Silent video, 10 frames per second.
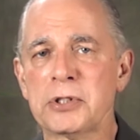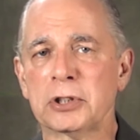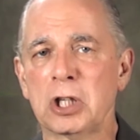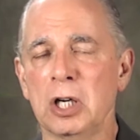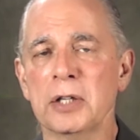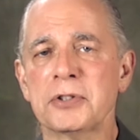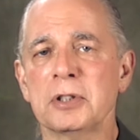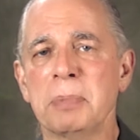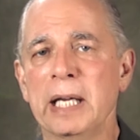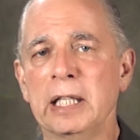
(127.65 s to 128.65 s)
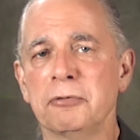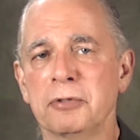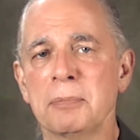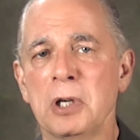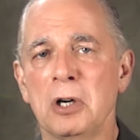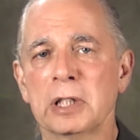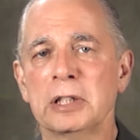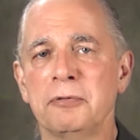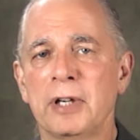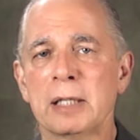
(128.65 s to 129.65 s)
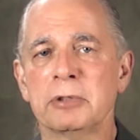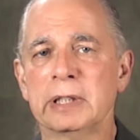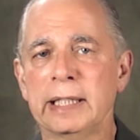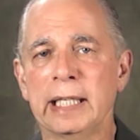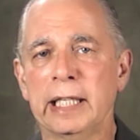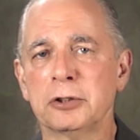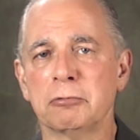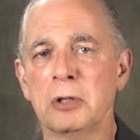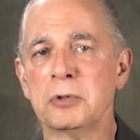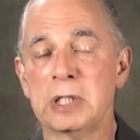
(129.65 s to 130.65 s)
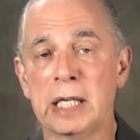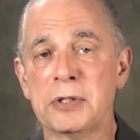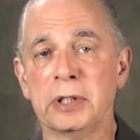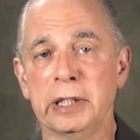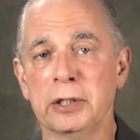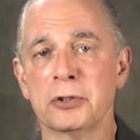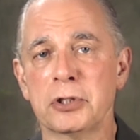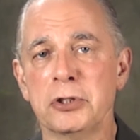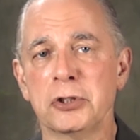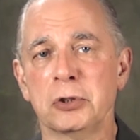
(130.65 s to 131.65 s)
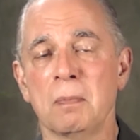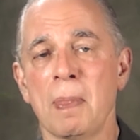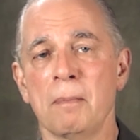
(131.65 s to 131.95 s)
in constant pain from the hardened fibrin that had grown densely in her tissue.